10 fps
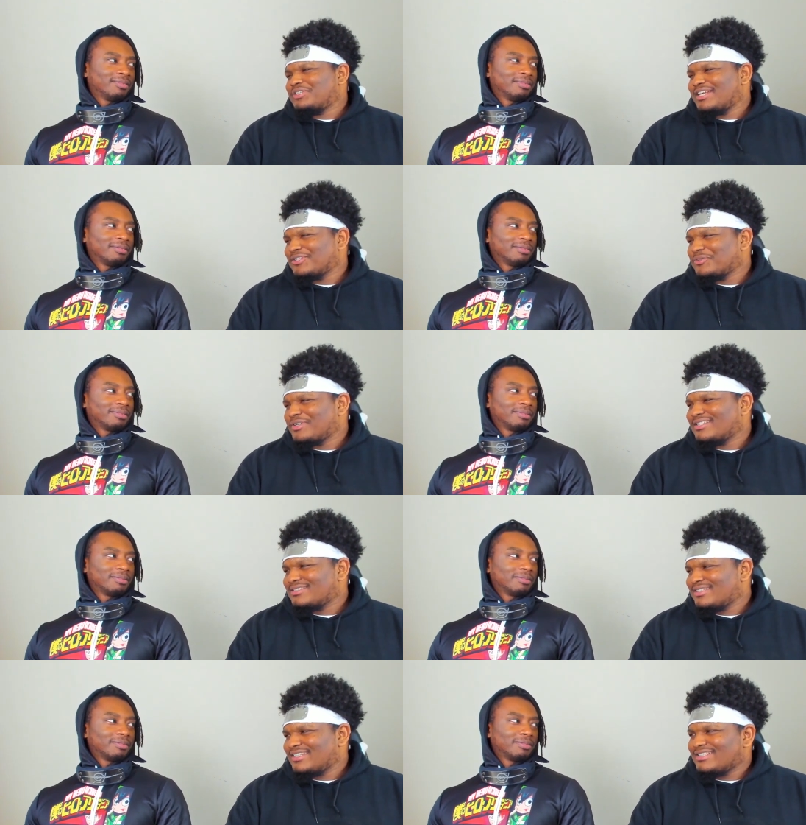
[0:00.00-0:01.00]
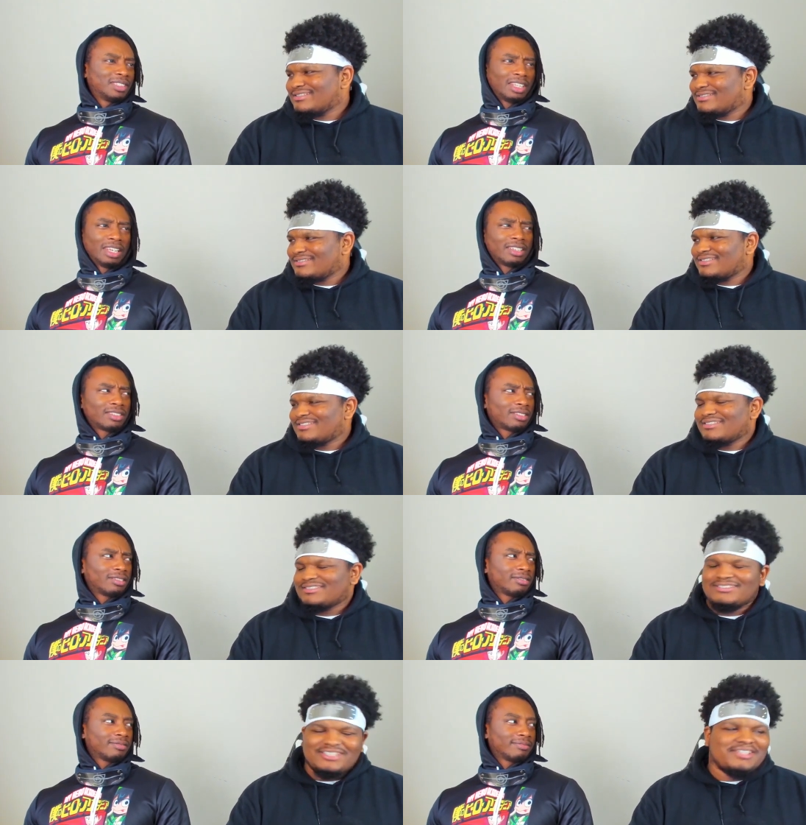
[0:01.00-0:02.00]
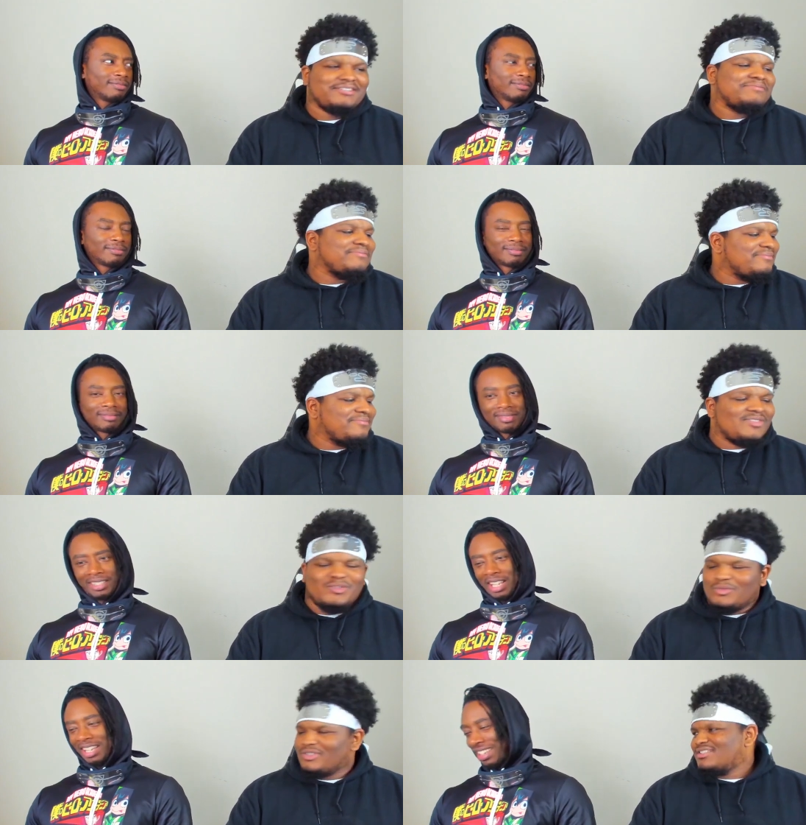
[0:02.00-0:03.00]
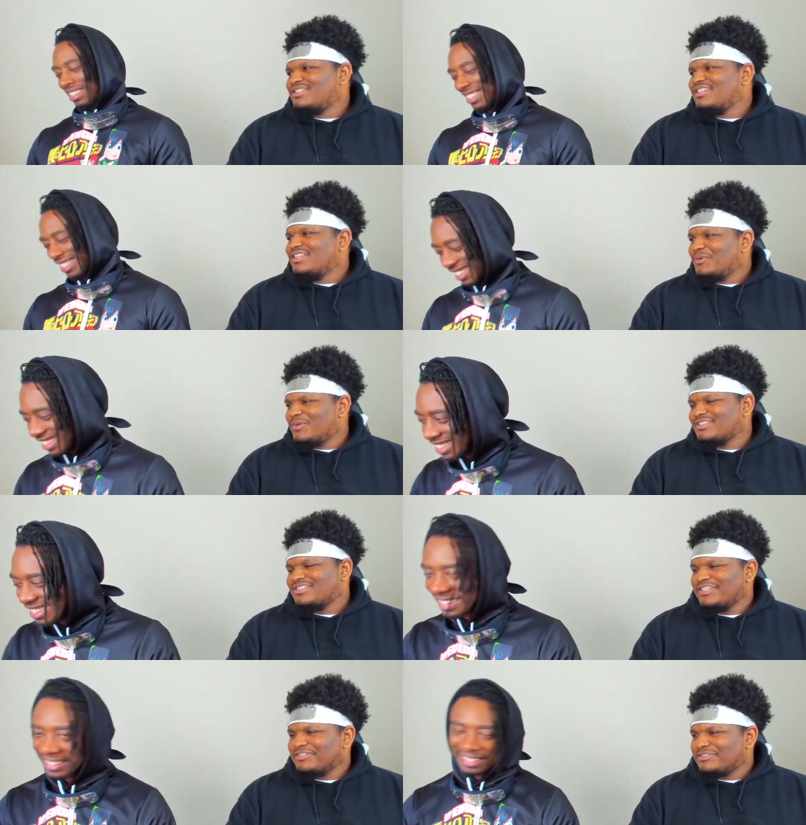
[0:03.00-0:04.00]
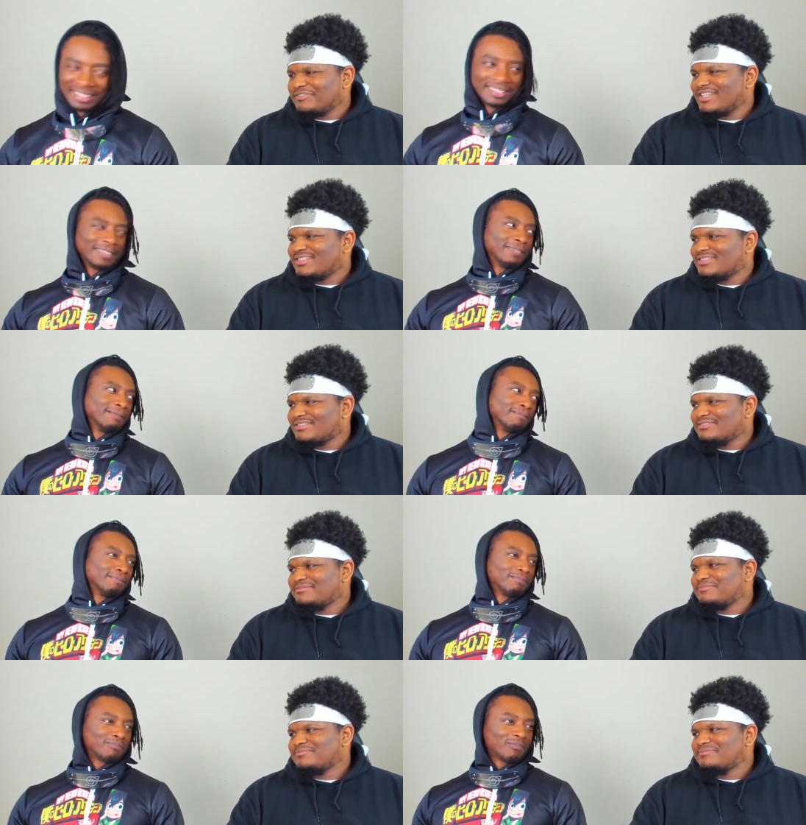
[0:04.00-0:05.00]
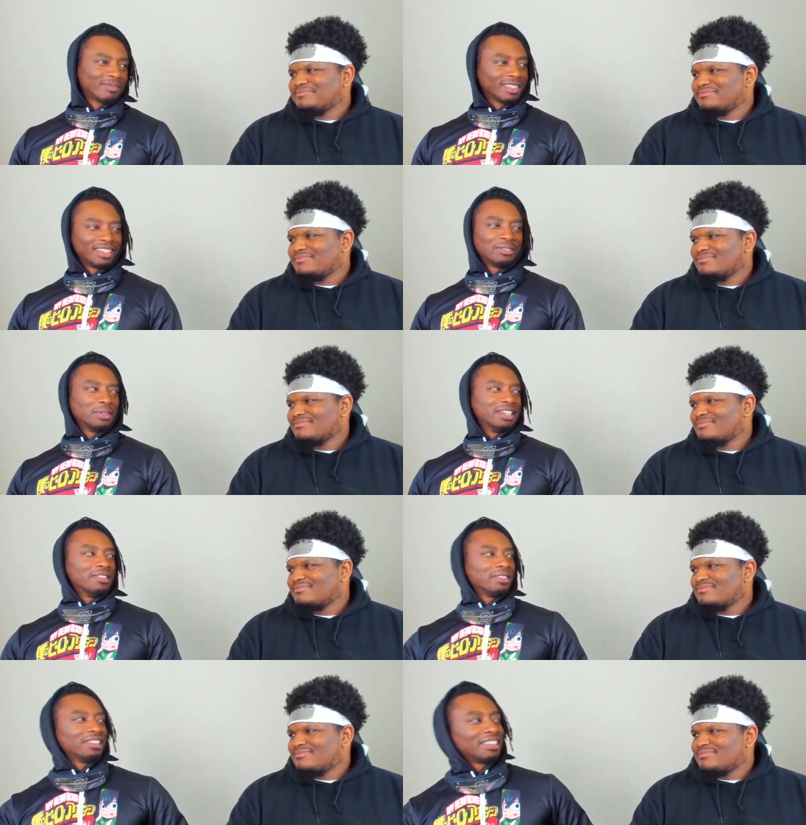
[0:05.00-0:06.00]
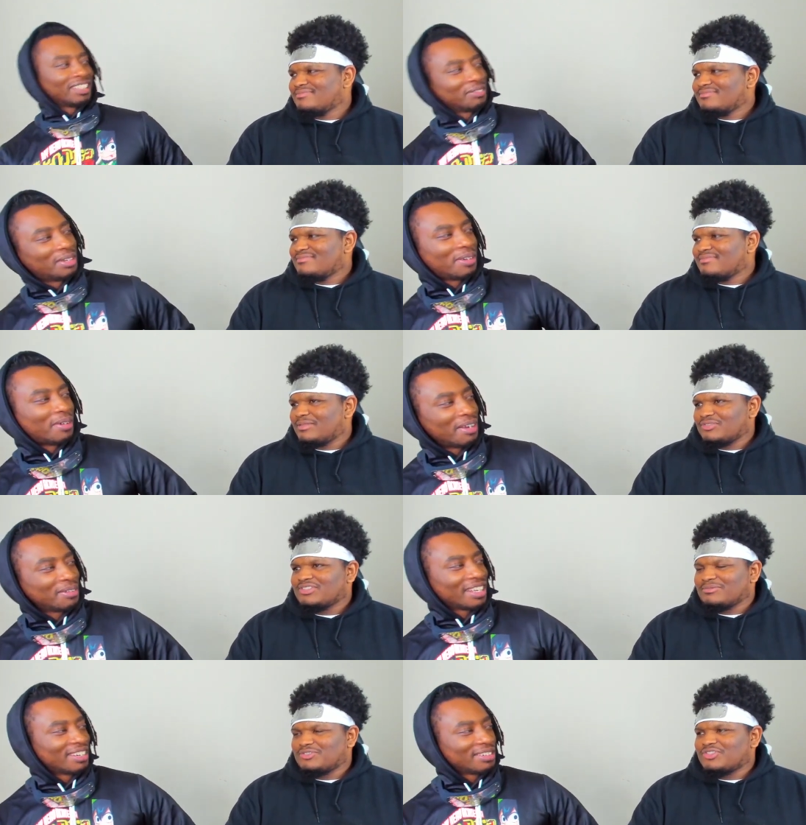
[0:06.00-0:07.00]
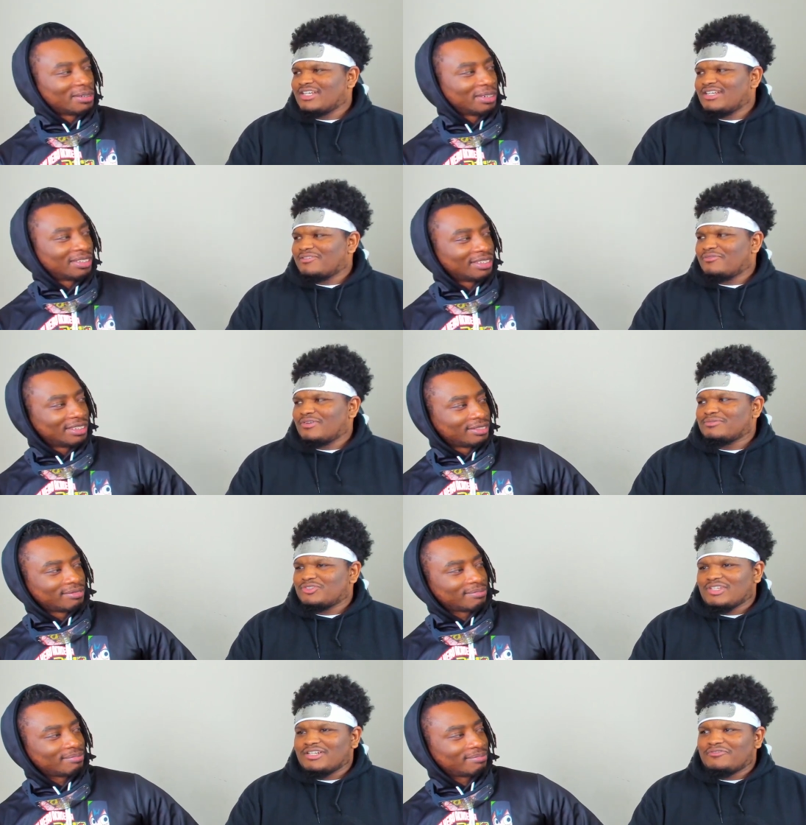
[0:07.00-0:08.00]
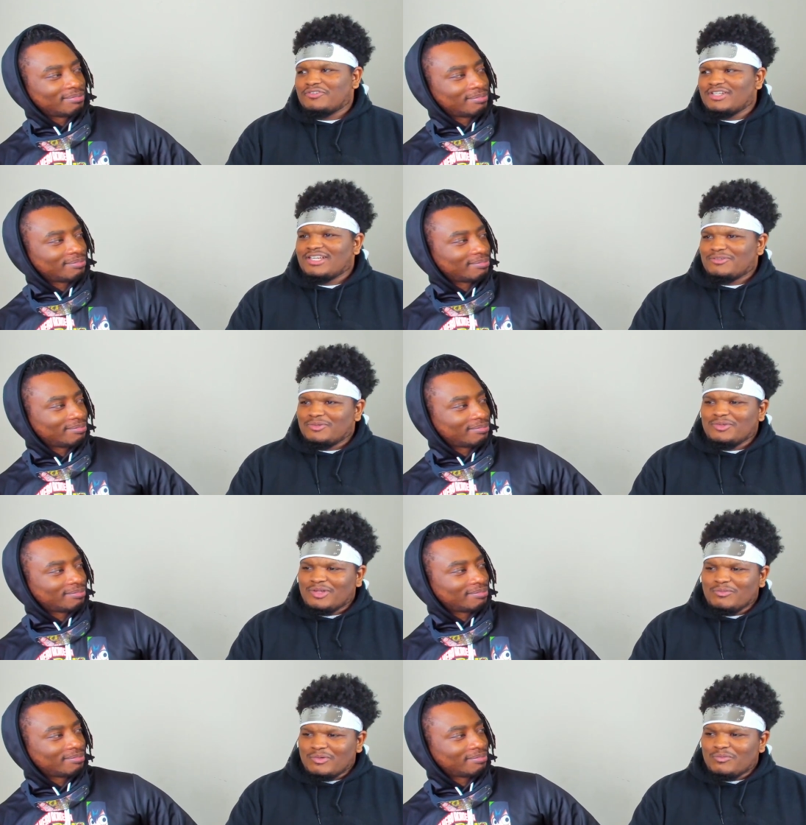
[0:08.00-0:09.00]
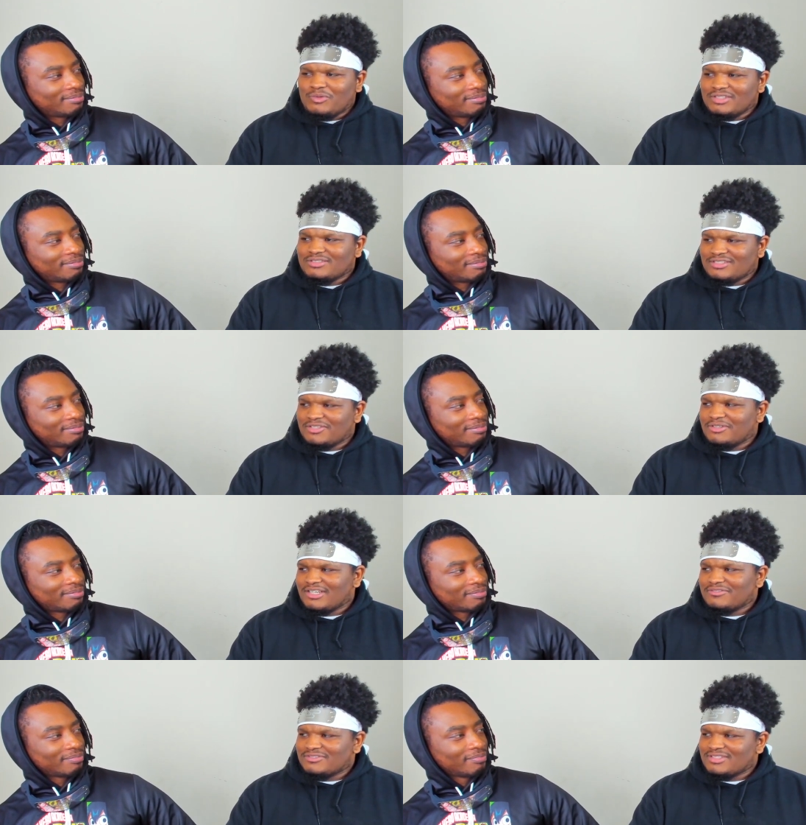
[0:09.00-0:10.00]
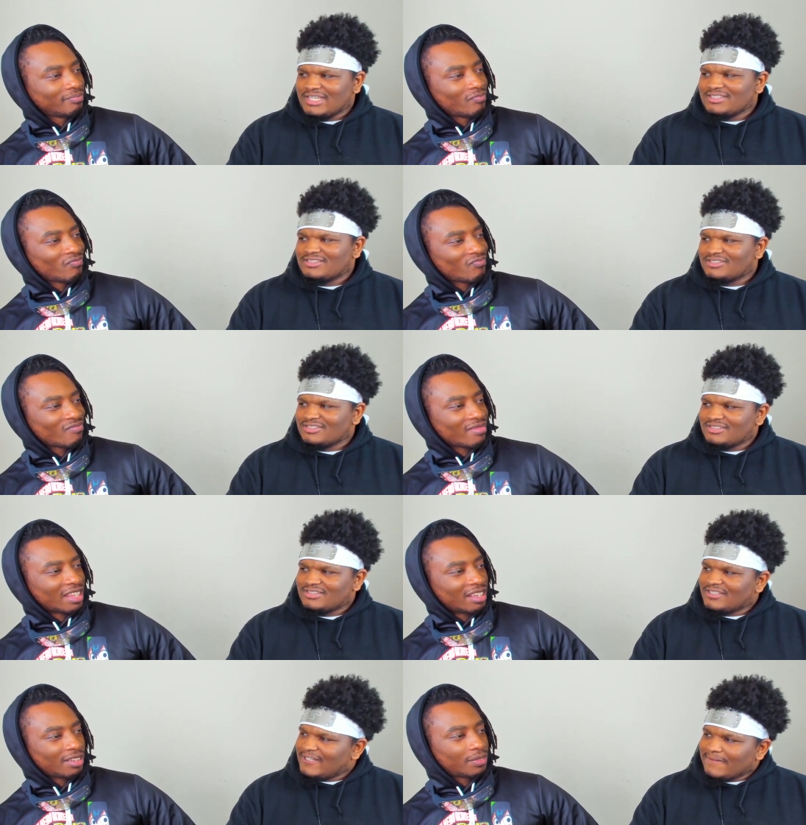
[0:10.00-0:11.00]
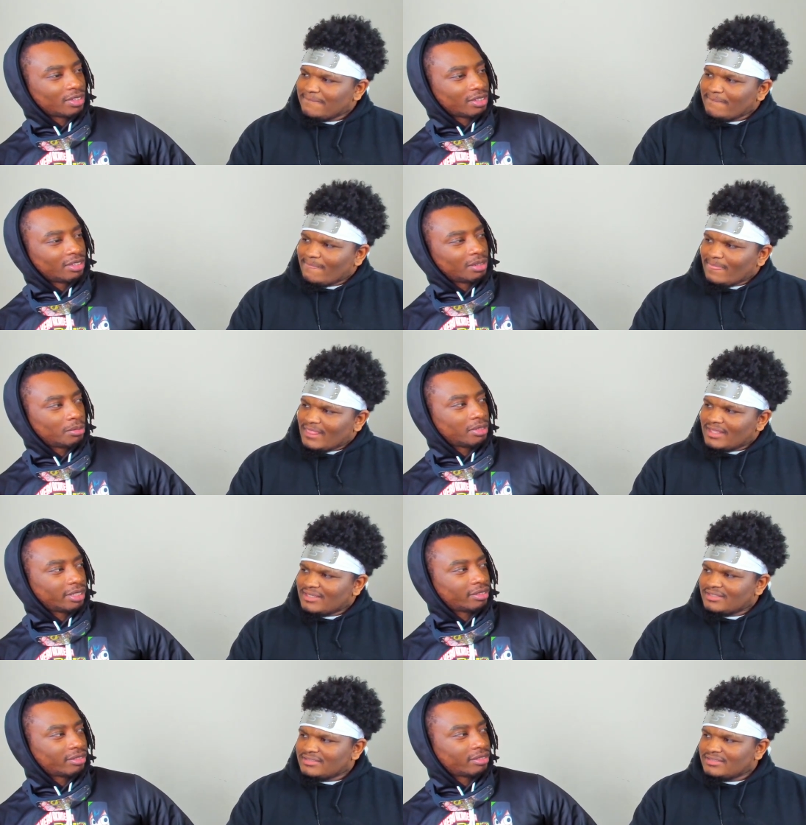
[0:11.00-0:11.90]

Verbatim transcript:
Speaker 1: categorize her as? She S. What, what tier of S? What do we,
Speaker 2: get? why
Speaker 1: I'm, we I'm, just trying to, I'm just trying to fill out what, uh, what, what tier S is she? I give her a double S.